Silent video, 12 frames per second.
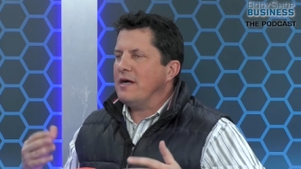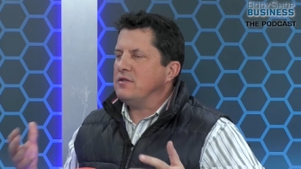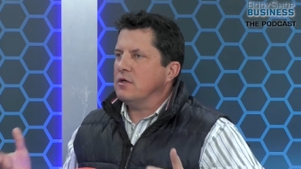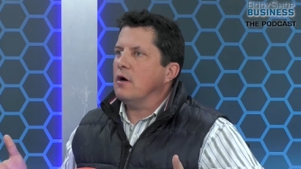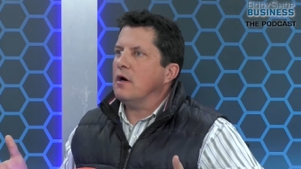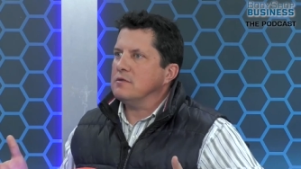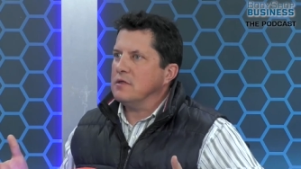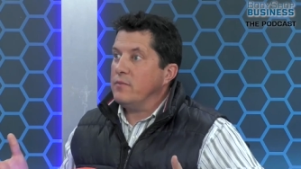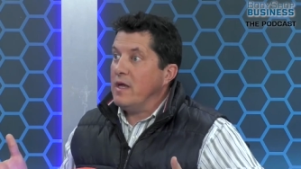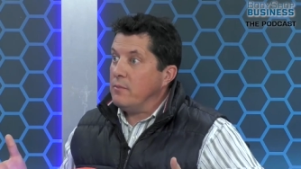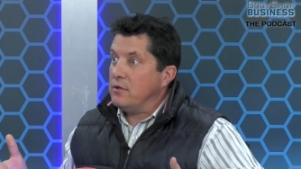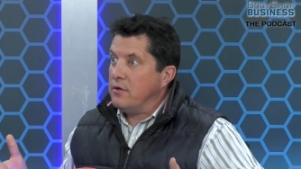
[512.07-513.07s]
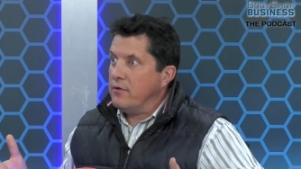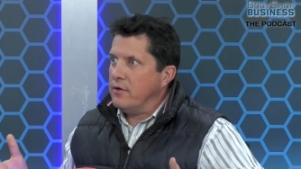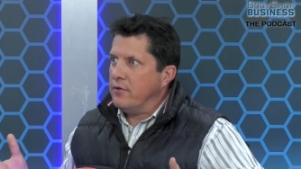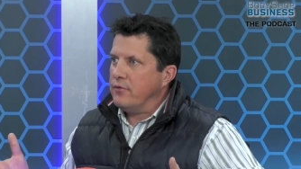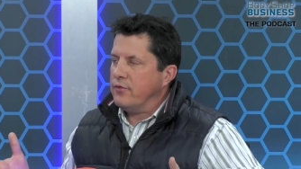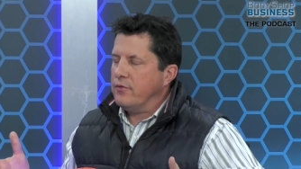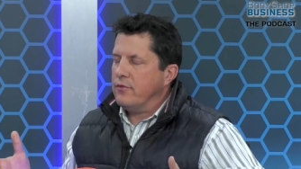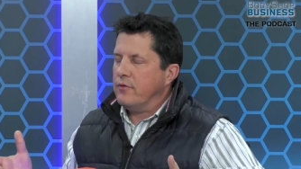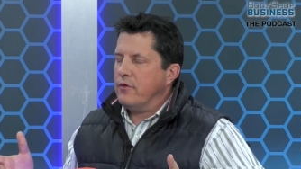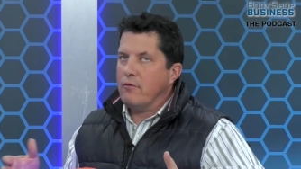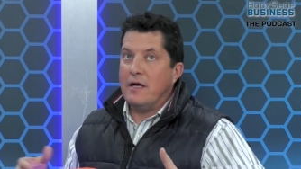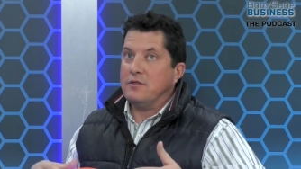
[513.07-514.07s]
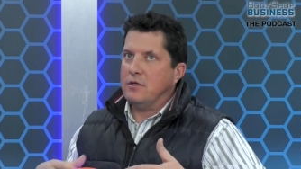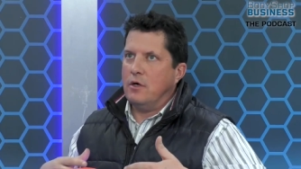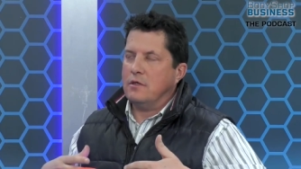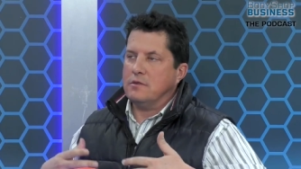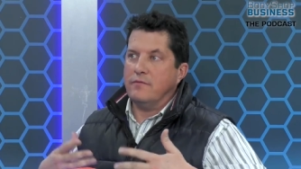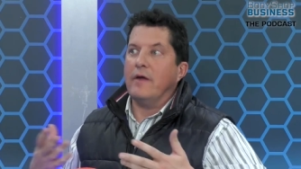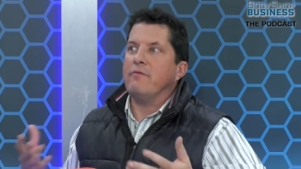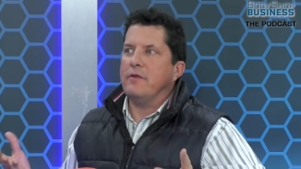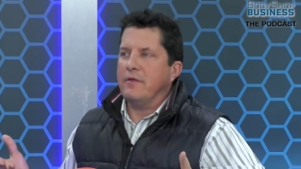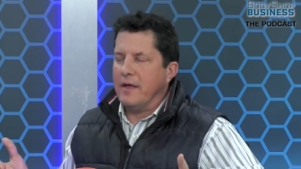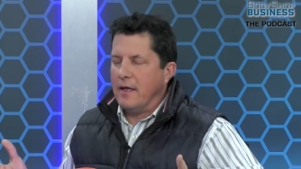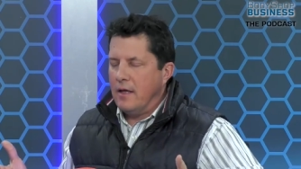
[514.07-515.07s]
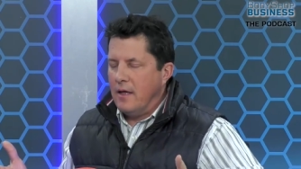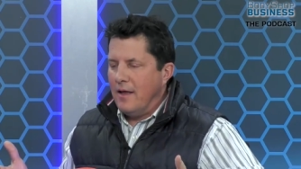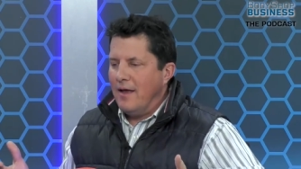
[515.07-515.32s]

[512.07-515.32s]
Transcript: rising cost of paint materials, the rising cost of everything.